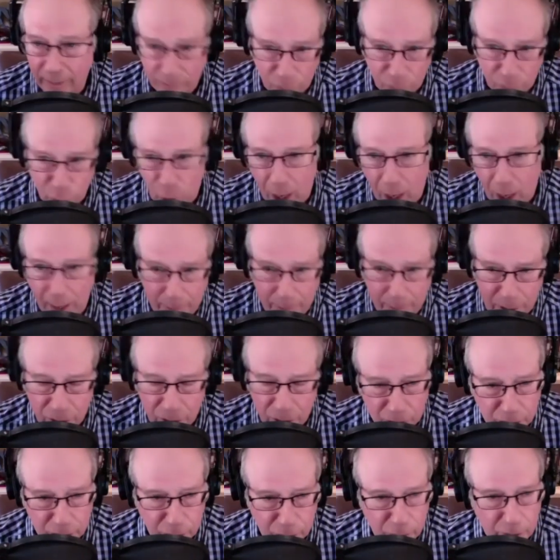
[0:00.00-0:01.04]
dramas
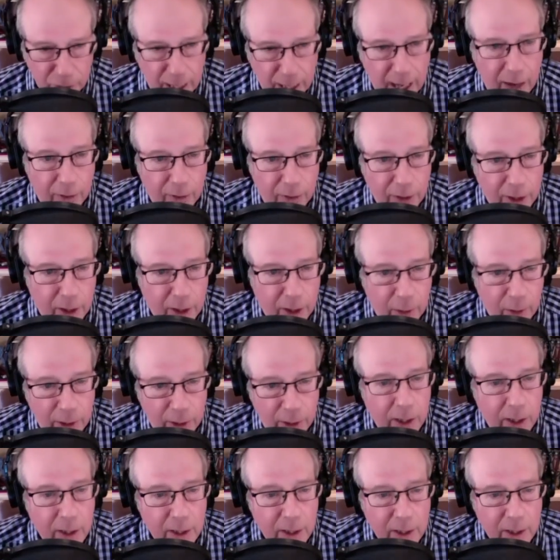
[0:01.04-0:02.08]
too now. You know, and
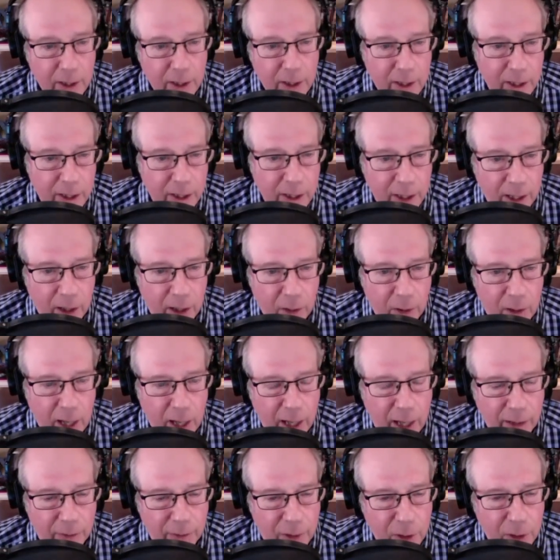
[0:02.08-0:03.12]
you know,
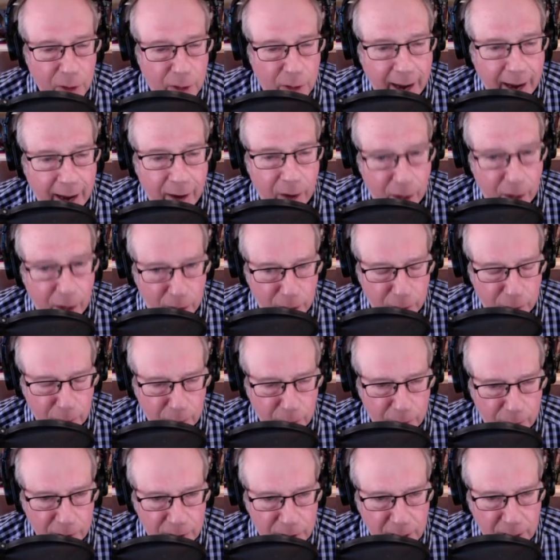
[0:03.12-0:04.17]
kind of the character
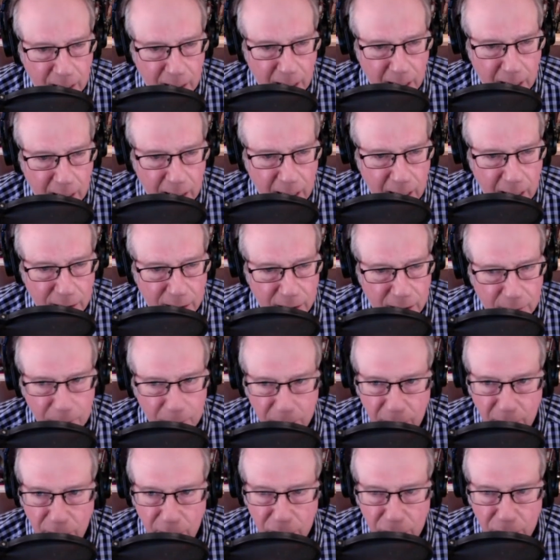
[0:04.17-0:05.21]
movies. I, I like some of
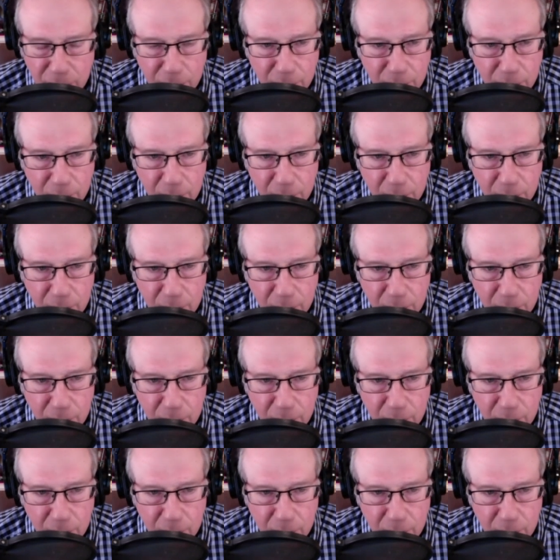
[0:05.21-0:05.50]
those too,